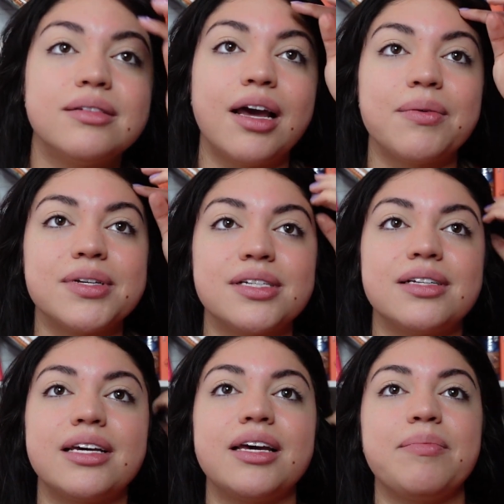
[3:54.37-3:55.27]
I wasn't
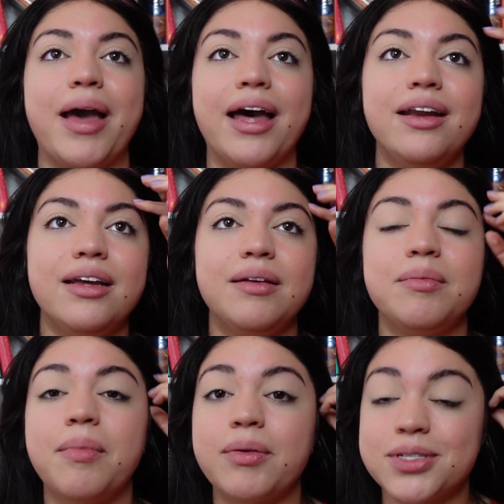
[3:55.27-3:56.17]
bad,
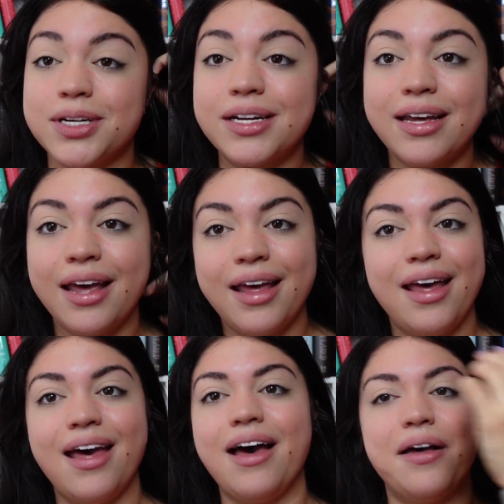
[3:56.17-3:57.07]
I was good.
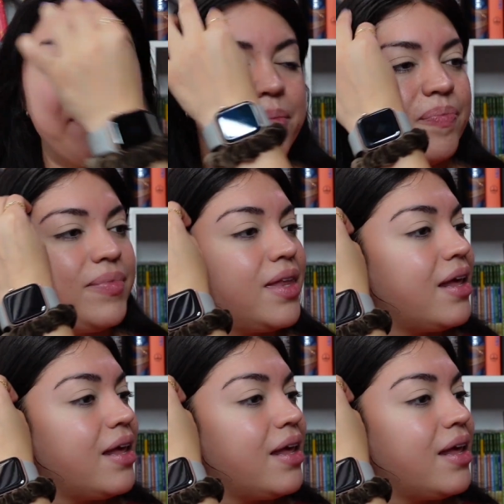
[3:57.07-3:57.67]
But